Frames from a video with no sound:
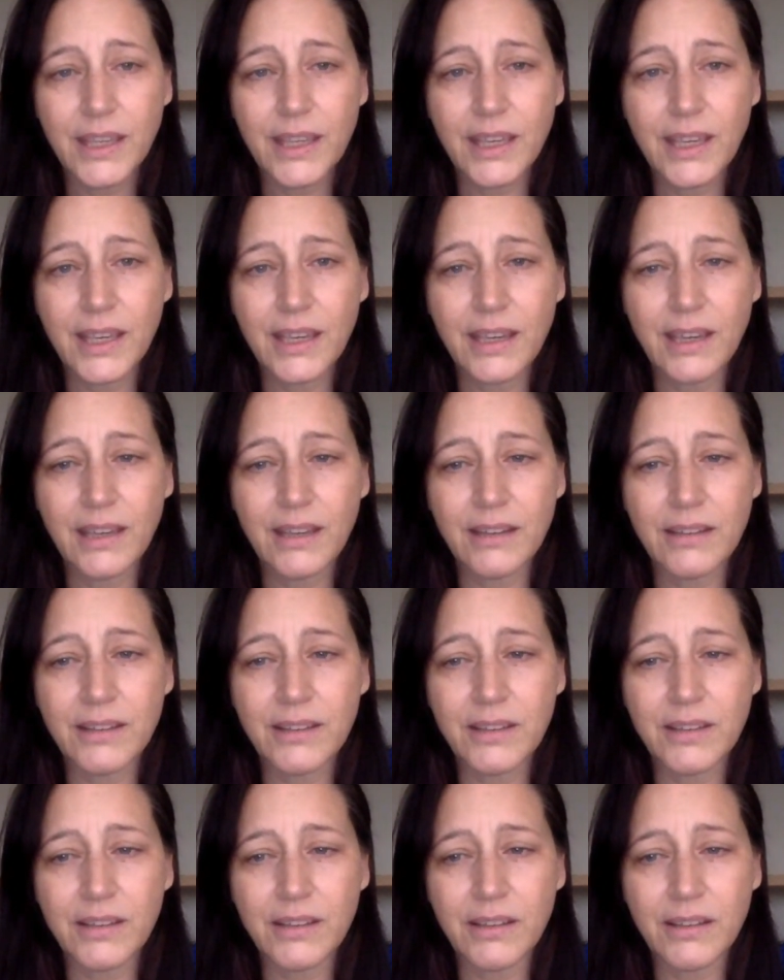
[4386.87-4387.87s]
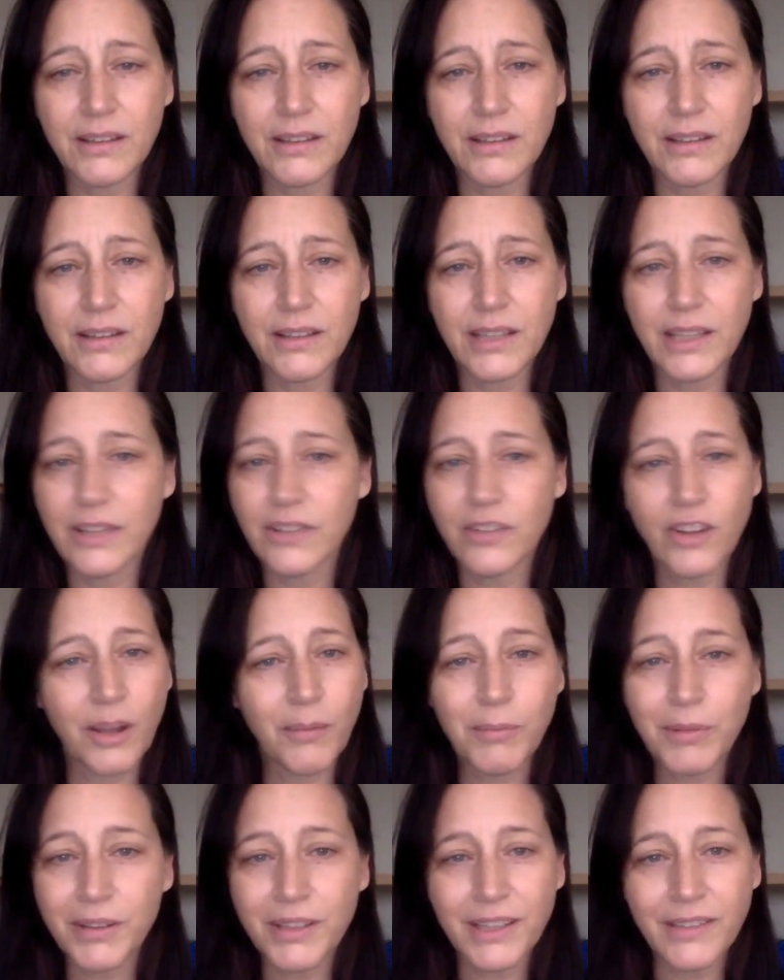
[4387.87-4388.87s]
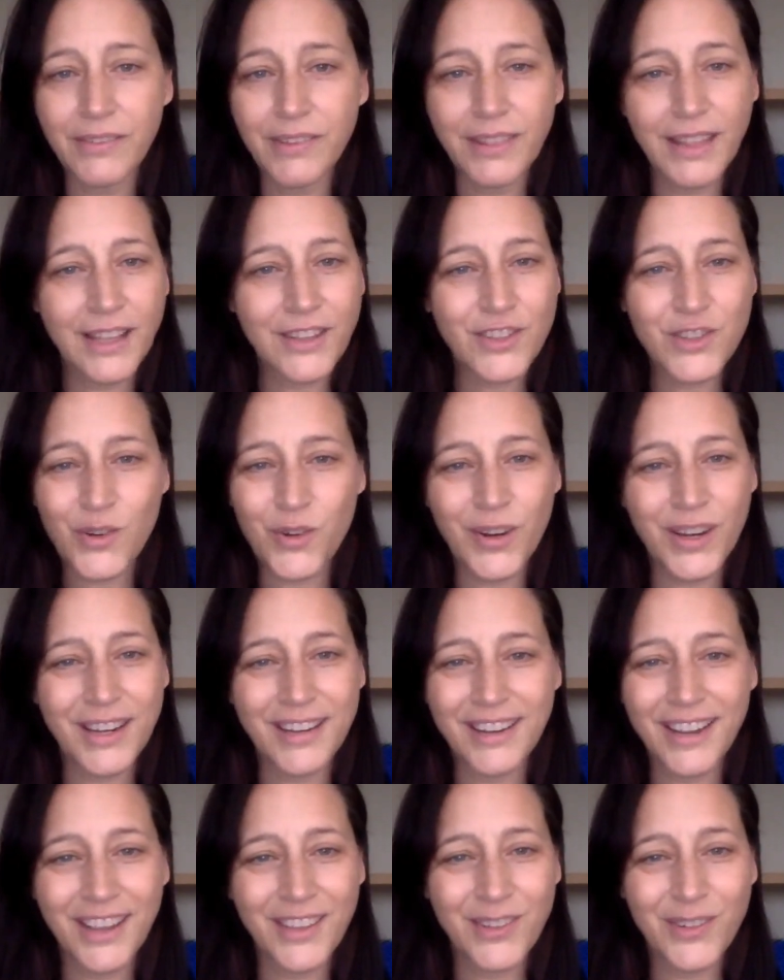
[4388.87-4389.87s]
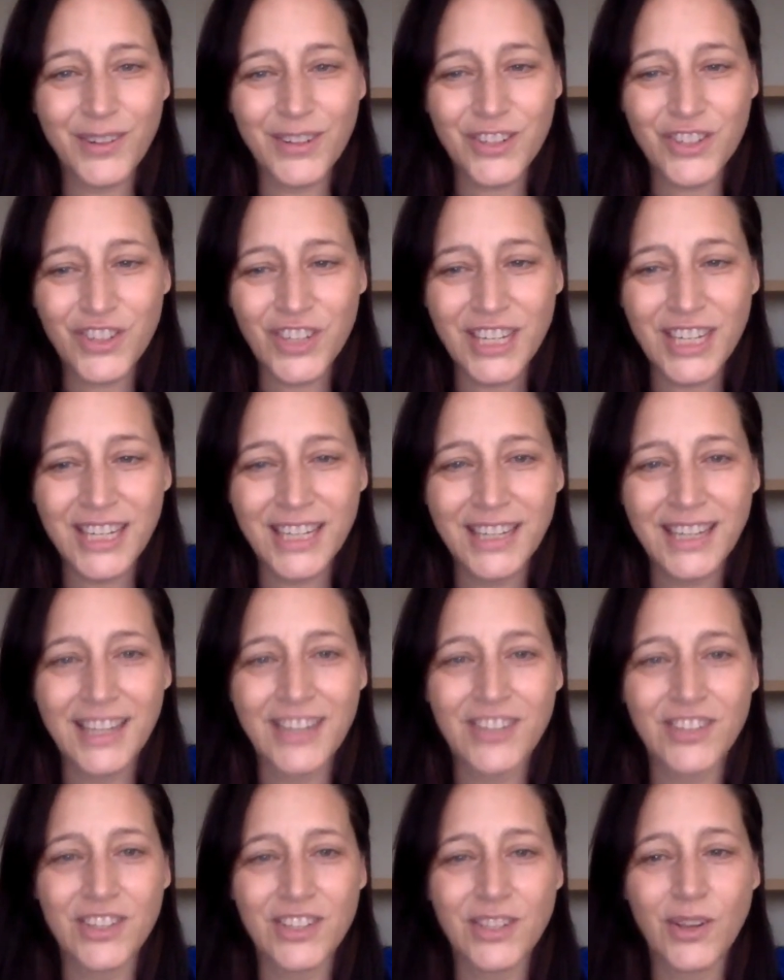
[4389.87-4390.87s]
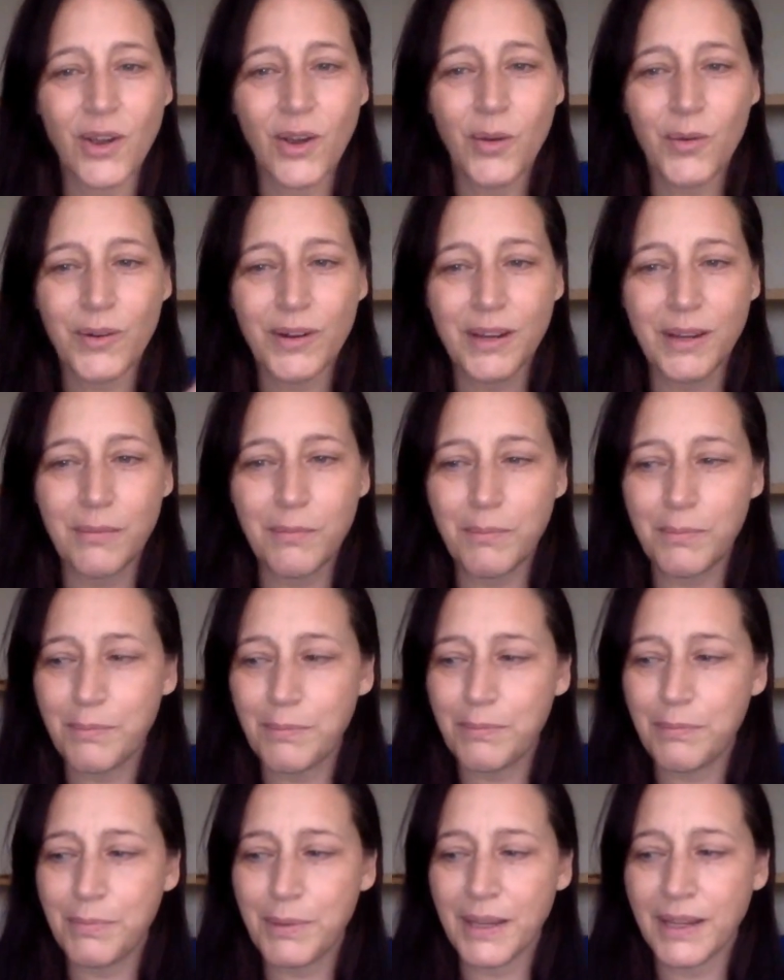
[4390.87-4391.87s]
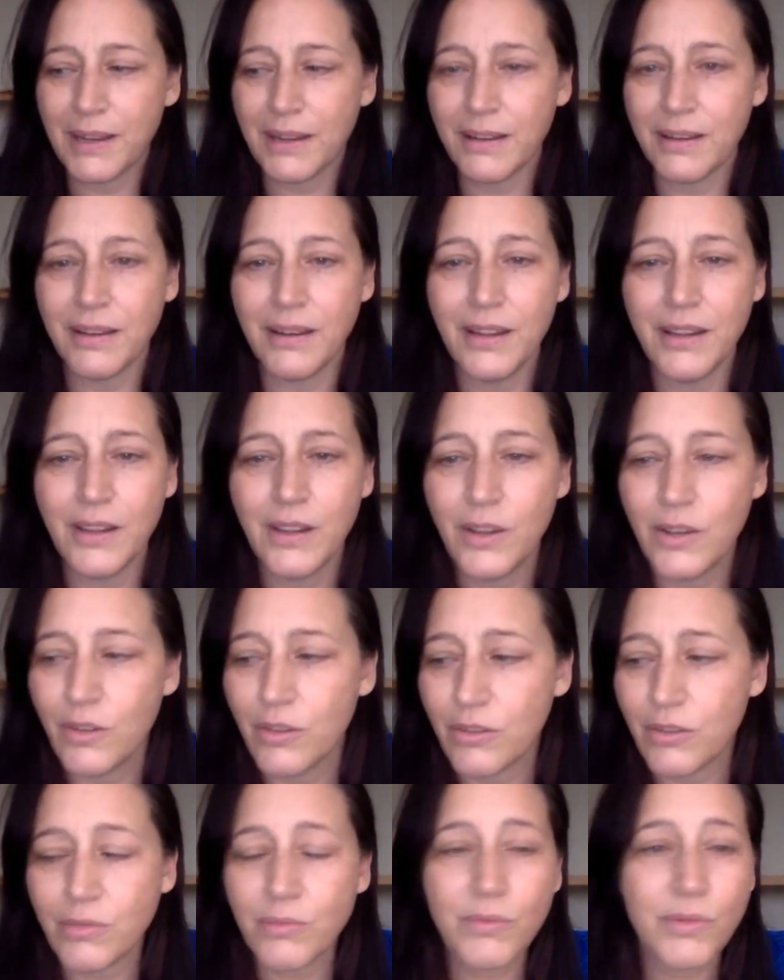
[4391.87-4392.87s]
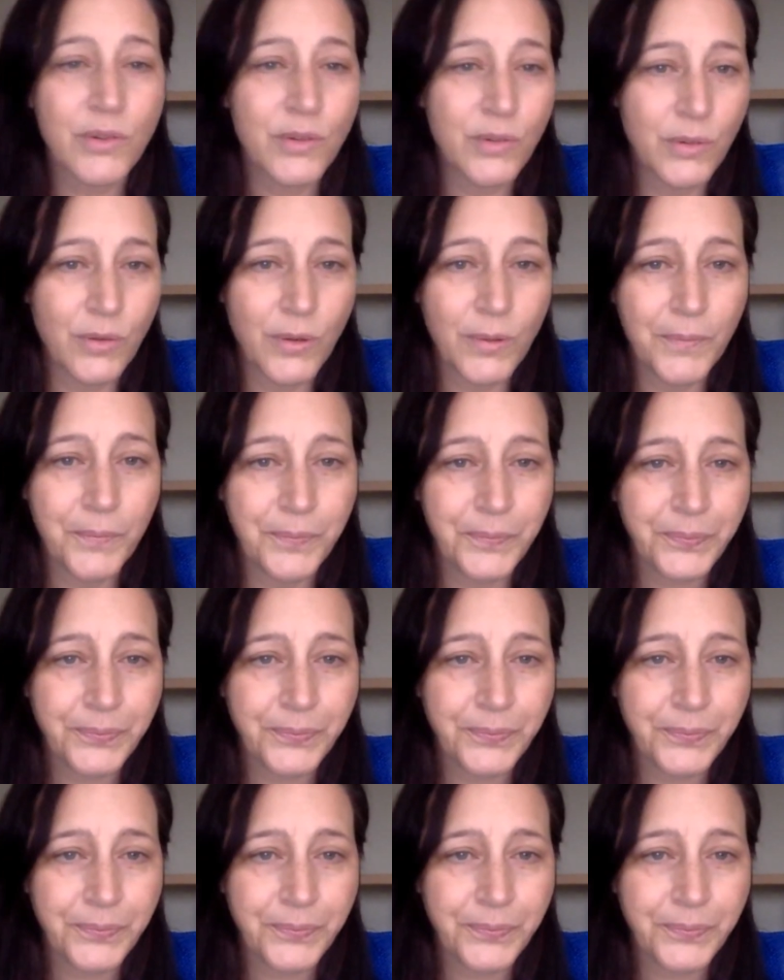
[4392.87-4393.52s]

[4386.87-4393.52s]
And he's not believing that story, and neither is she. And she's already been through